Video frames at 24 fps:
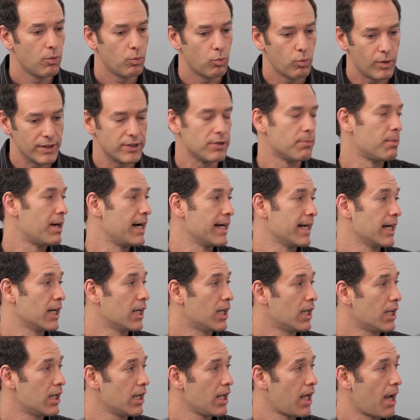when you're buying a
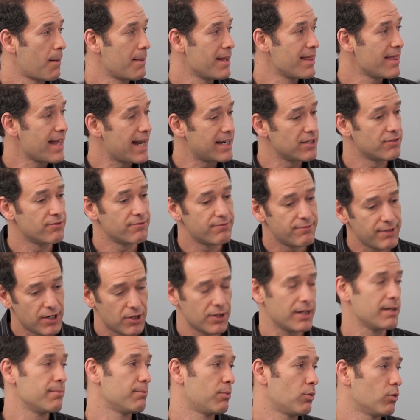car. I mean, that is
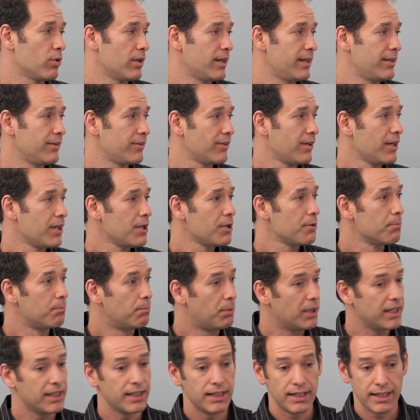very important.
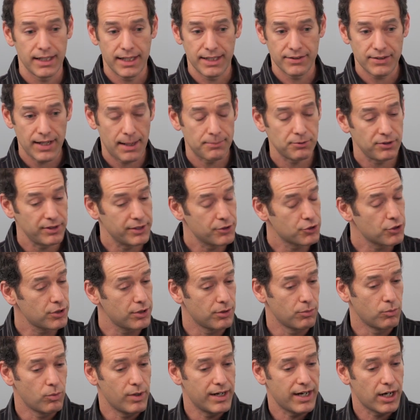But it's absolutely
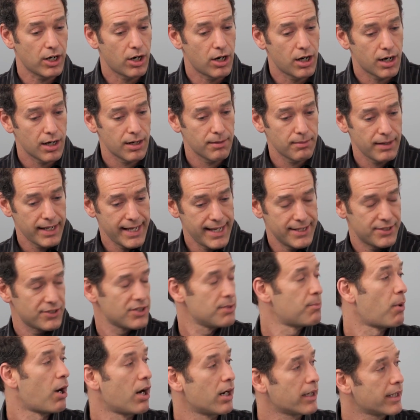true. When a car hits
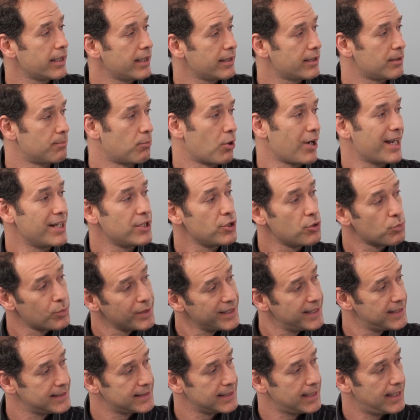the market, the brand new
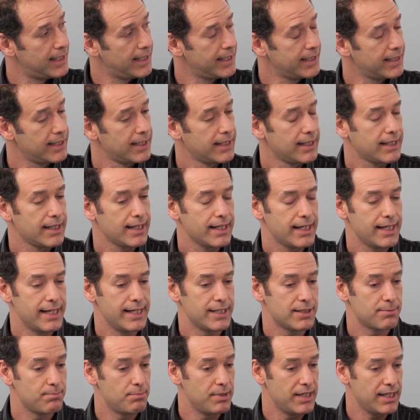redesign,
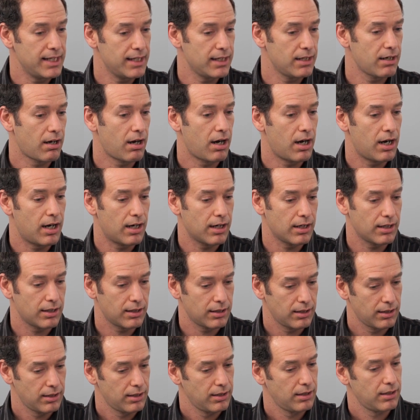it's been
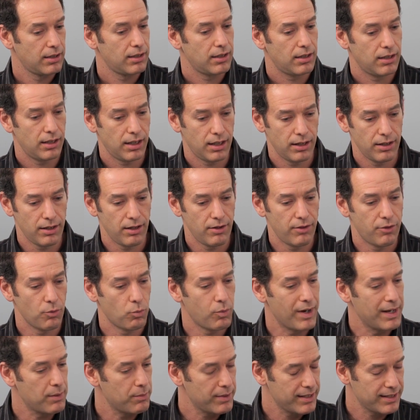the
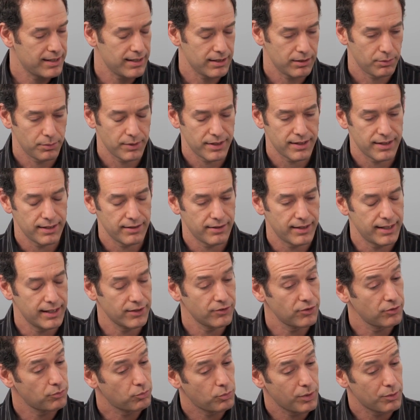way we deal with these
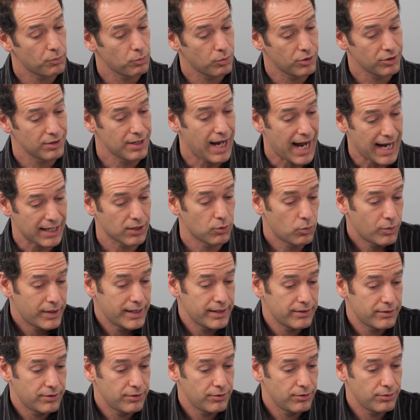things is we're not
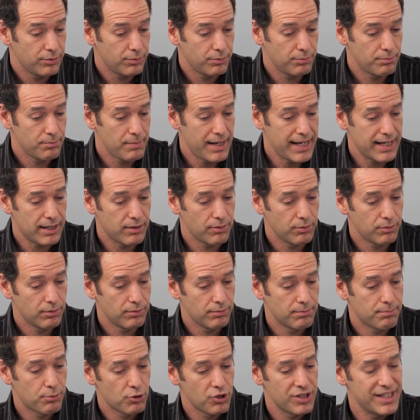going to make
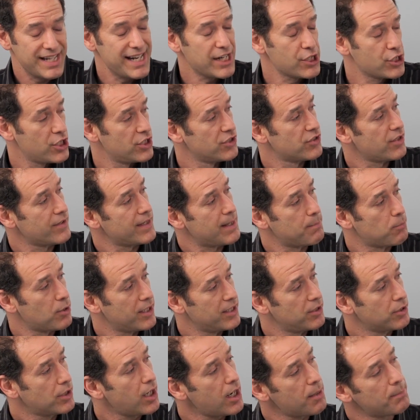predictions on that
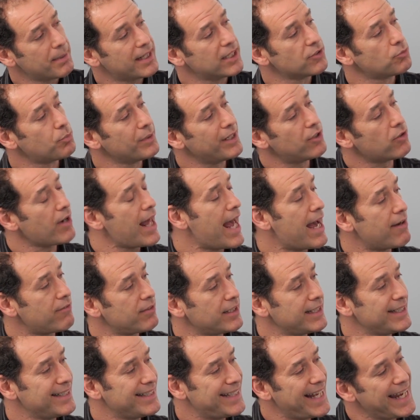brand new car because we don't
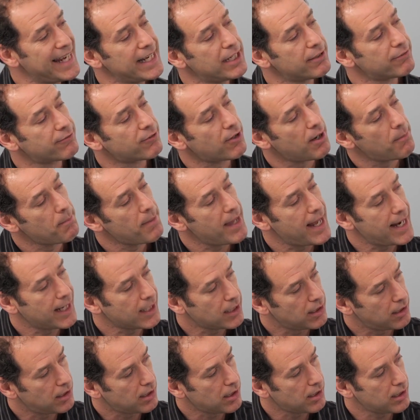have any data from
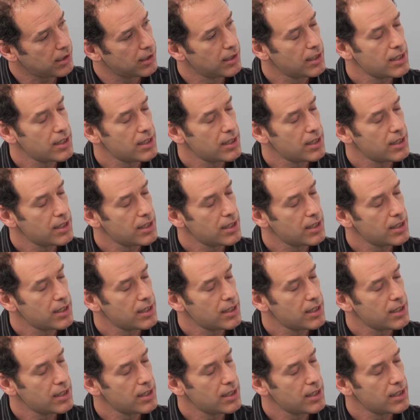that car.